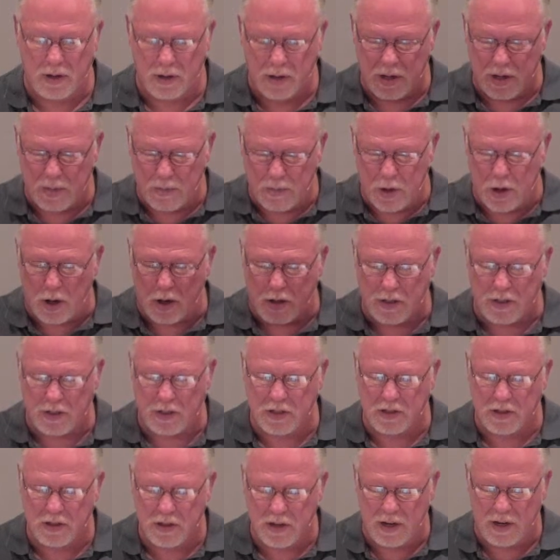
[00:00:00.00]
admonish
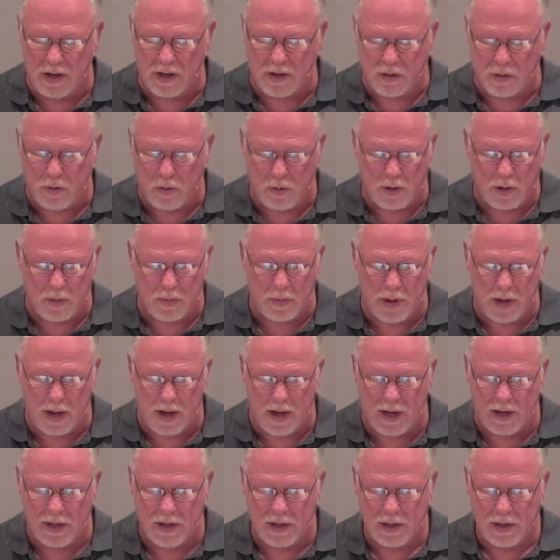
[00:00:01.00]
and hold up
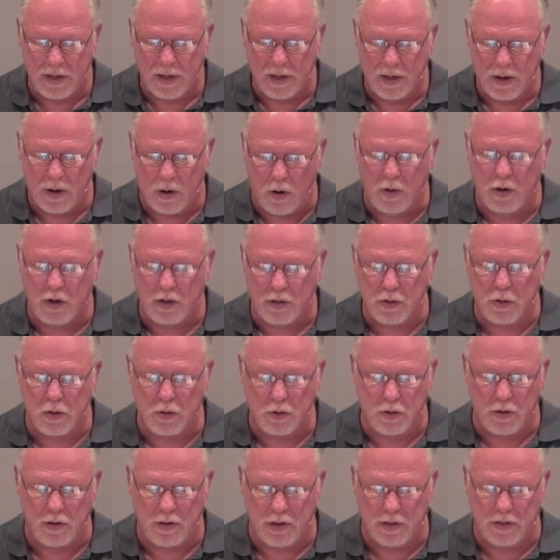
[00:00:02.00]
high, already
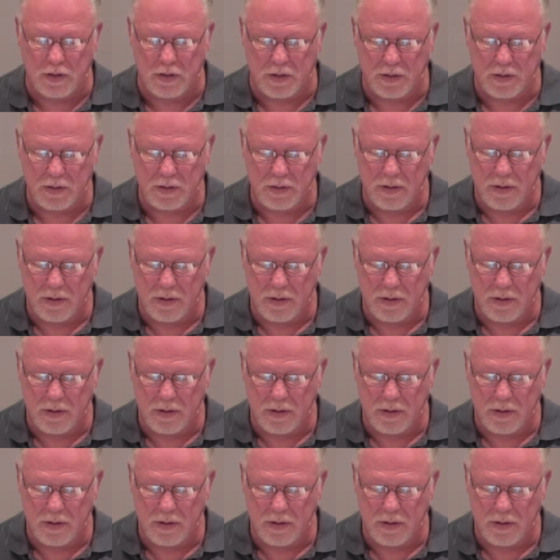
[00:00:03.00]
told you this.